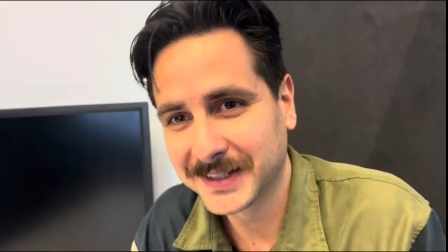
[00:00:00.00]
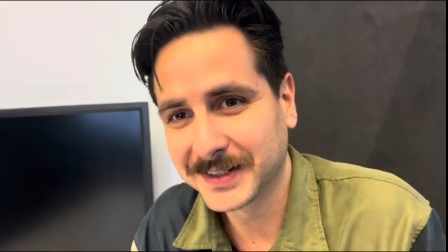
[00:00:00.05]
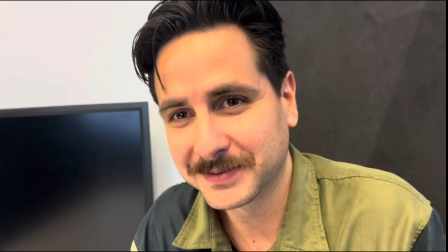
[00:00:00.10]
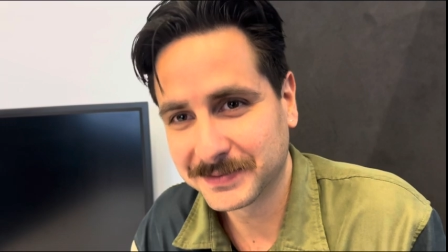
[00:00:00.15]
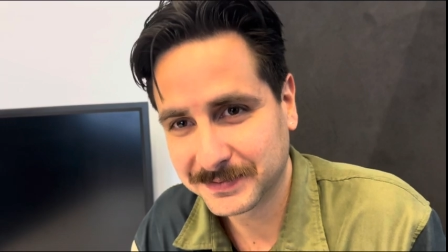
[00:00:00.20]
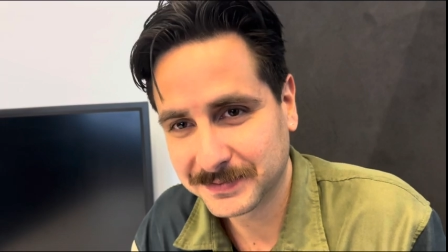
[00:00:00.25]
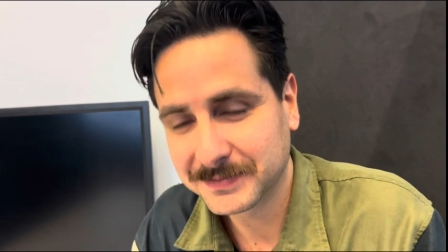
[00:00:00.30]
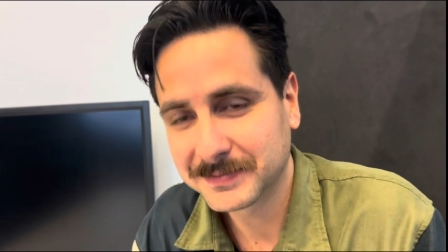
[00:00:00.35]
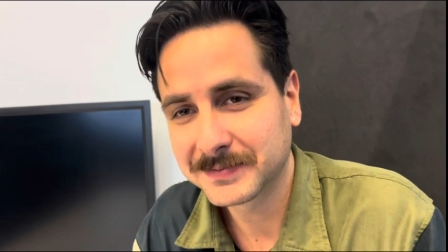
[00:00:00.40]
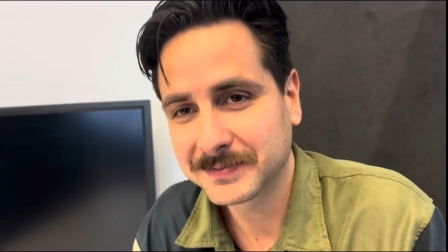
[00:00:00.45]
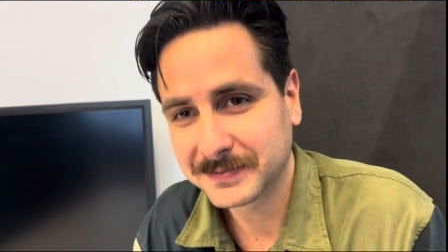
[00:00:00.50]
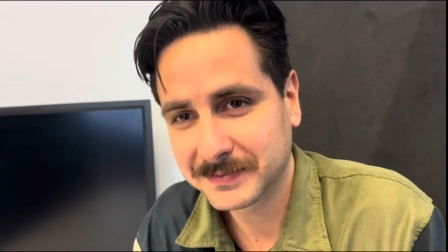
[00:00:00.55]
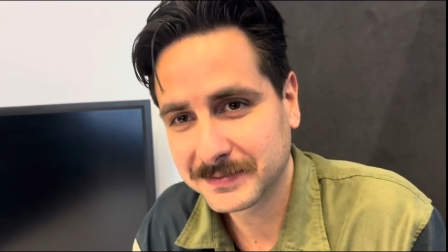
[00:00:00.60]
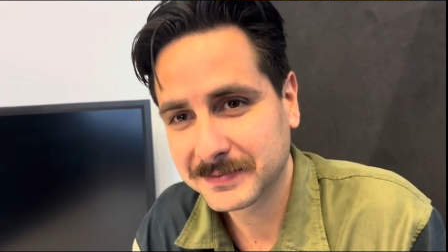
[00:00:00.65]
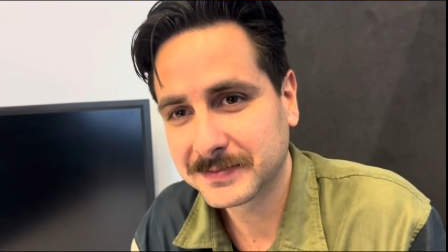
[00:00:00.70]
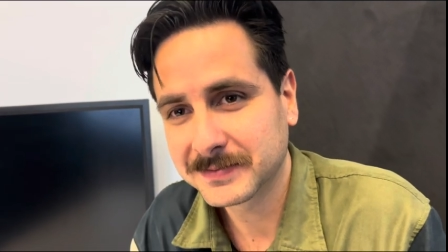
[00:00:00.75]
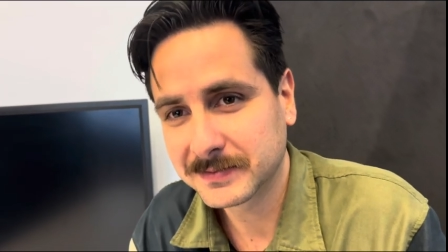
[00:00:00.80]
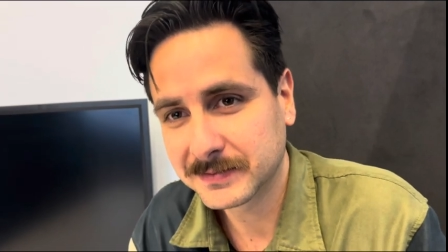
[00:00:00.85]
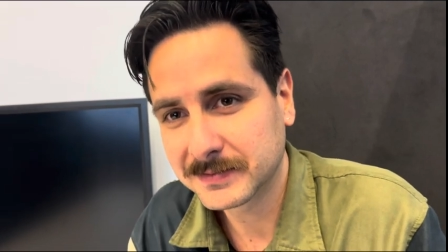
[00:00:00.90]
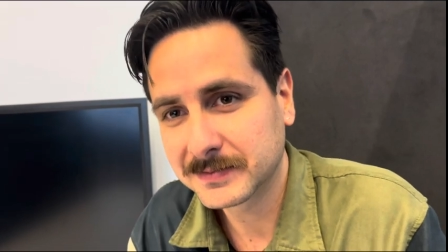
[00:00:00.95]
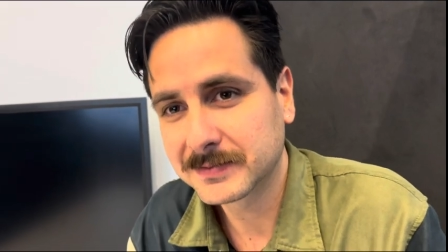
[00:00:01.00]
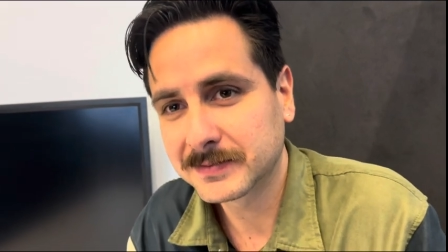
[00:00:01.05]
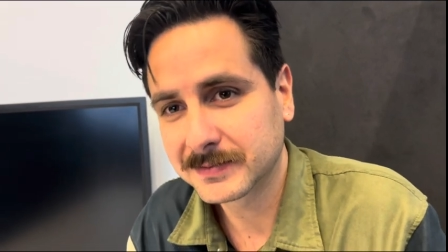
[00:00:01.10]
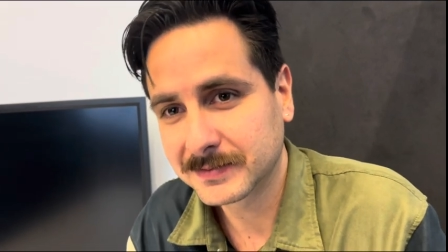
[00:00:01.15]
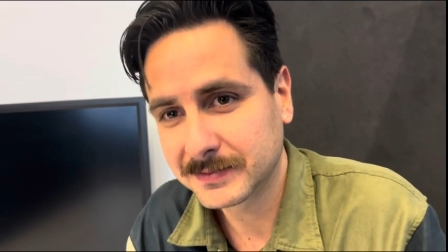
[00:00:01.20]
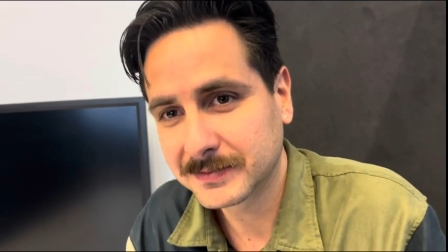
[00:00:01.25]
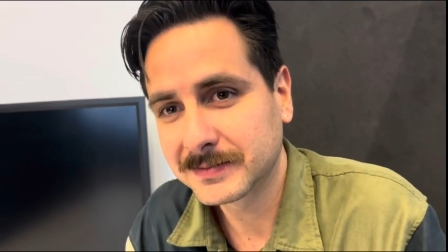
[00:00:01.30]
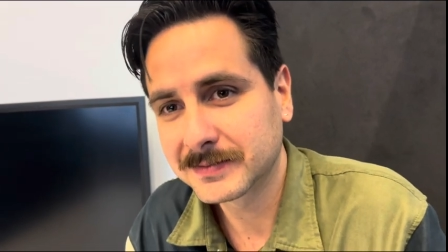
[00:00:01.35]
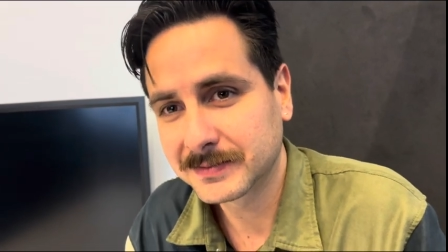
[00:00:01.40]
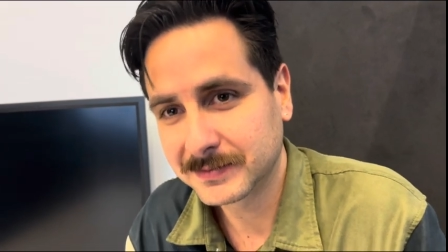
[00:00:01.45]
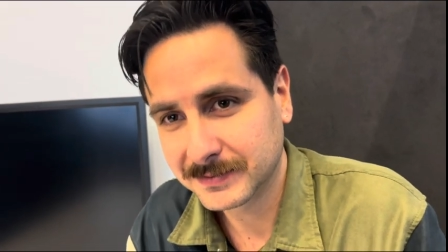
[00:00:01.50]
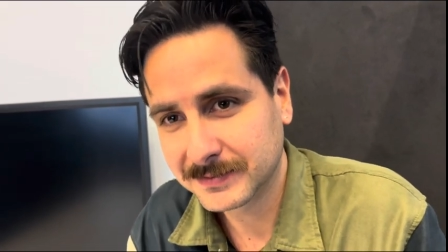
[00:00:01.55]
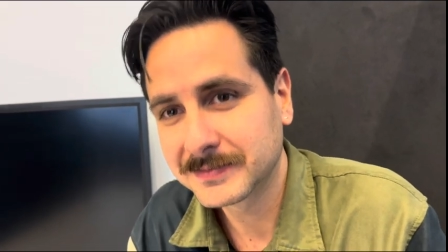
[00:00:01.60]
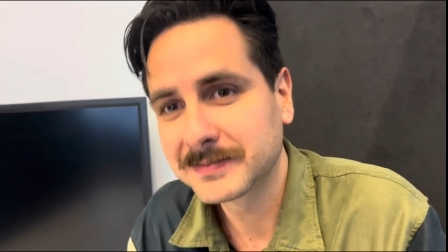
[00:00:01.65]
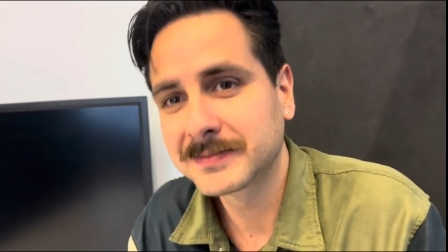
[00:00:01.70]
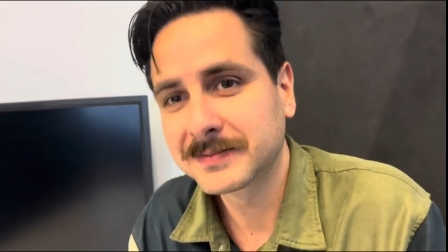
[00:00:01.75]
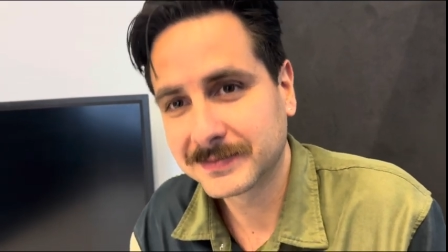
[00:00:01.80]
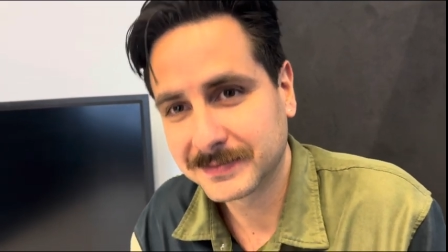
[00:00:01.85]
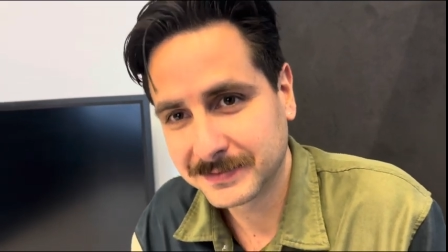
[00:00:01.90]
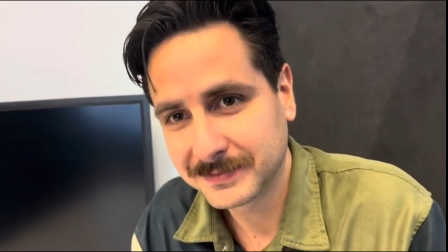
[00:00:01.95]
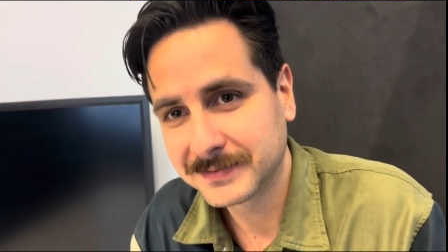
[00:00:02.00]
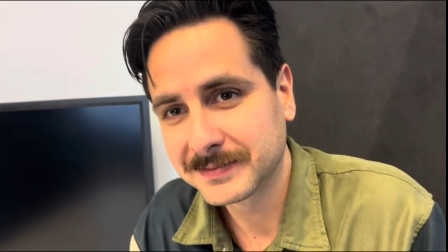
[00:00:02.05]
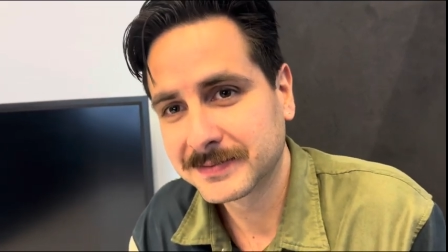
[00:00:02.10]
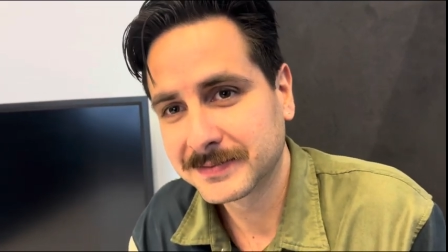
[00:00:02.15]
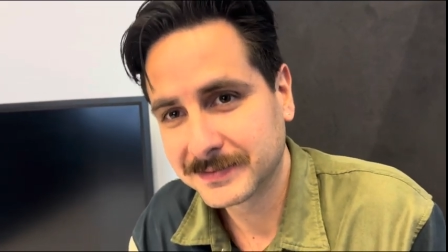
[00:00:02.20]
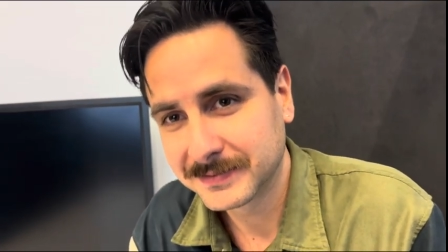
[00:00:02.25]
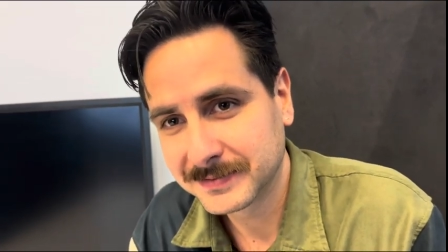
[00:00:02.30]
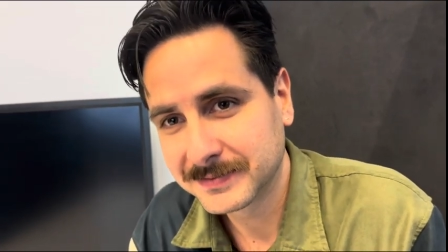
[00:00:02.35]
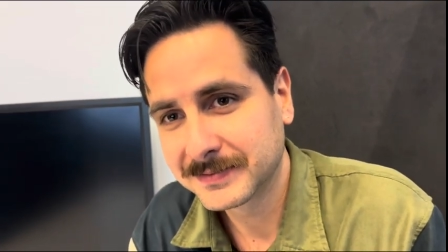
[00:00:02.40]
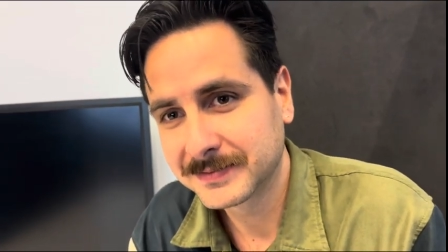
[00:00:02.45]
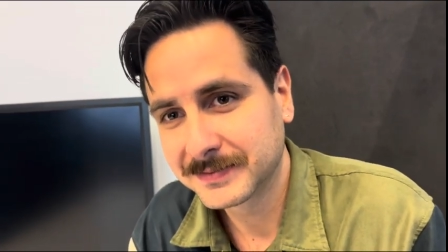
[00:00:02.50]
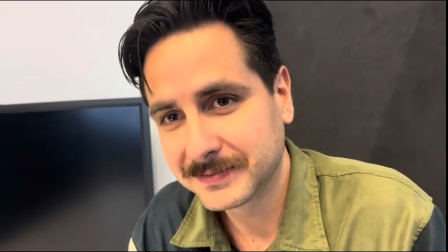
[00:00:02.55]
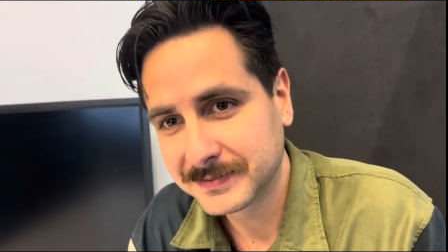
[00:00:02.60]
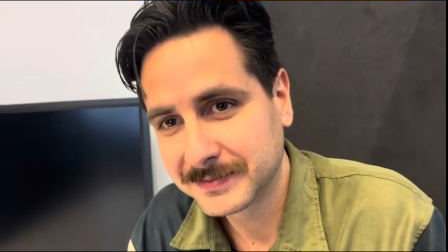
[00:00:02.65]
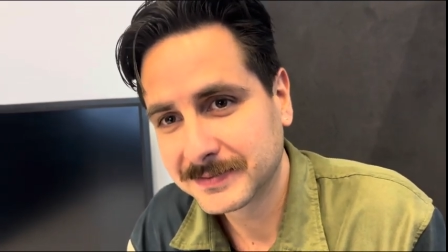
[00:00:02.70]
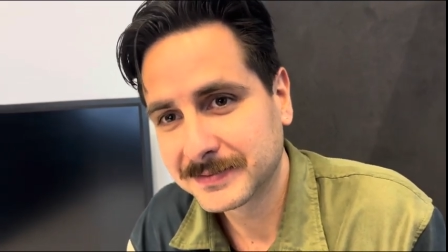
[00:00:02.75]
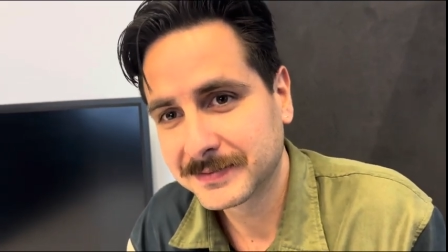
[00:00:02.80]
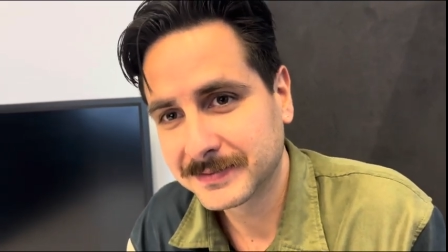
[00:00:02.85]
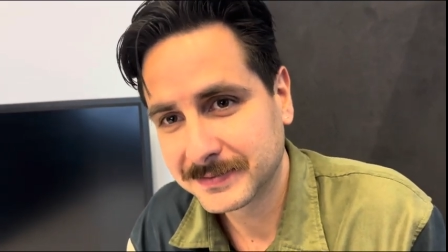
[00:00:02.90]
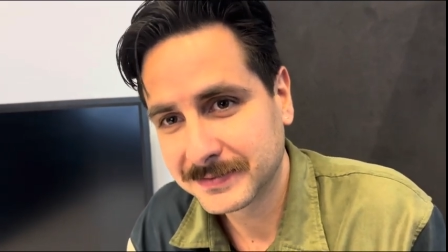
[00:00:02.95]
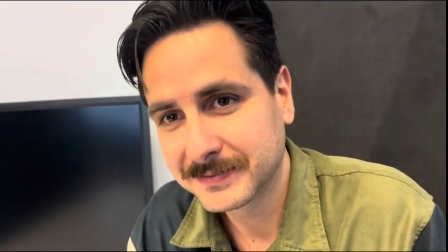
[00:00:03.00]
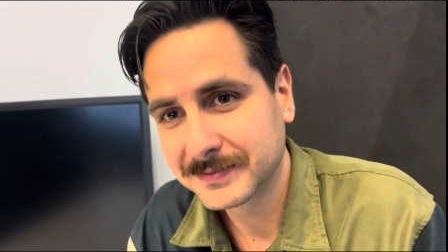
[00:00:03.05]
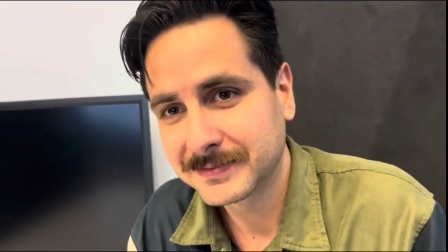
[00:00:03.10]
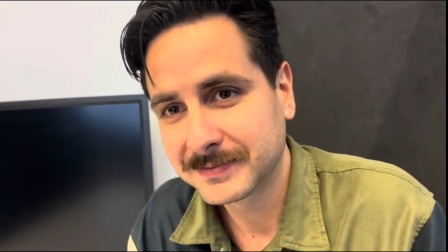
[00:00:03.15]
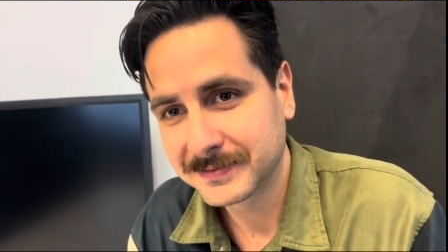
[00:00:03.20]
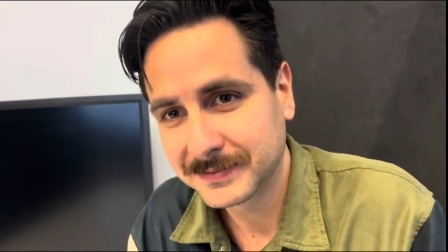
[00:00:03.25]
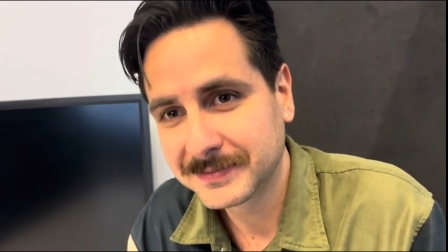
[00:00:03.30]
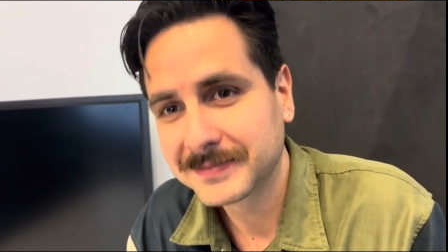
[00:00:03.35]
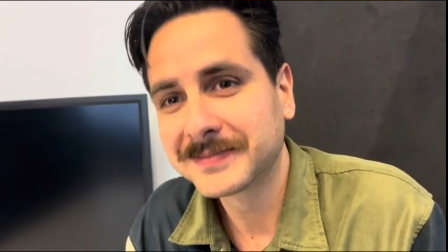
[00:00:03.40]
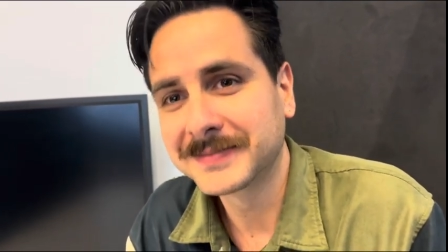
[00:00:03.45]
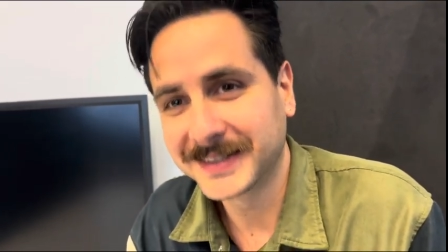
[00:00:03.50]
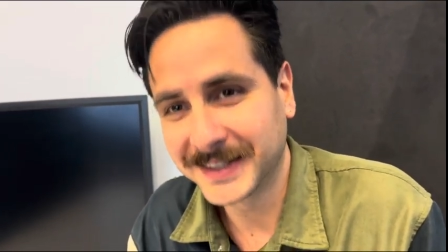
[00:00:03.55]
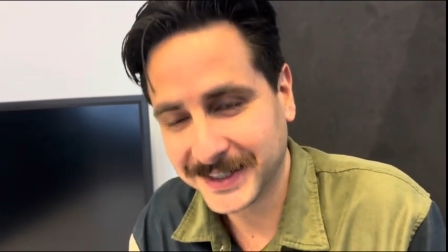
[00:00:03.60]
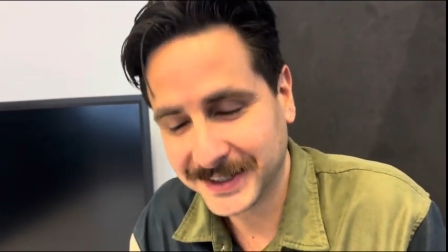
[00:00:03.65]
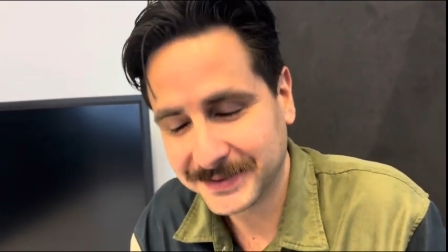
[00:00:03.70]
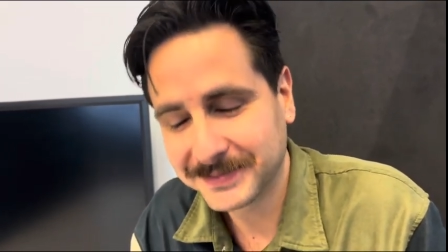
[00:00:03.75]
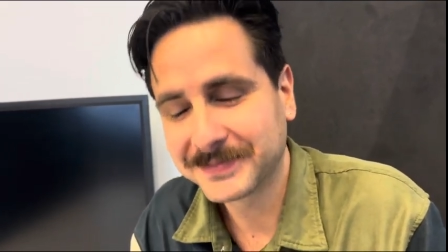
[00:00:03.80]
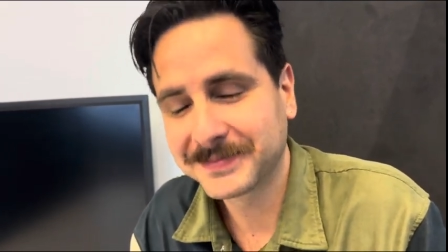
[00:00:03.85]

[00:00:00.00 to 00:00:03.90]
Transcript: you watch City regularly, the Fluminense fan. Yeah.